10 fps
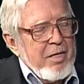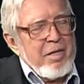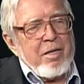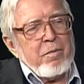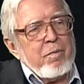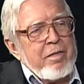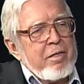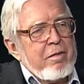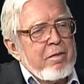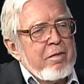Yeah, what
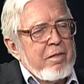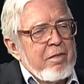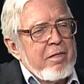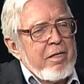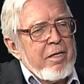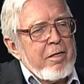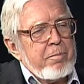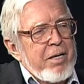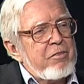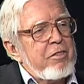the
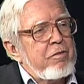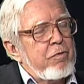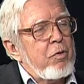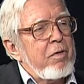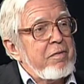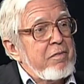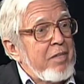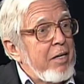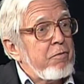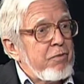process of
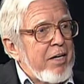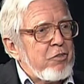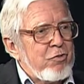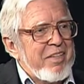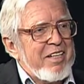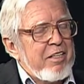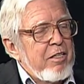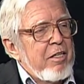horizontal fracturing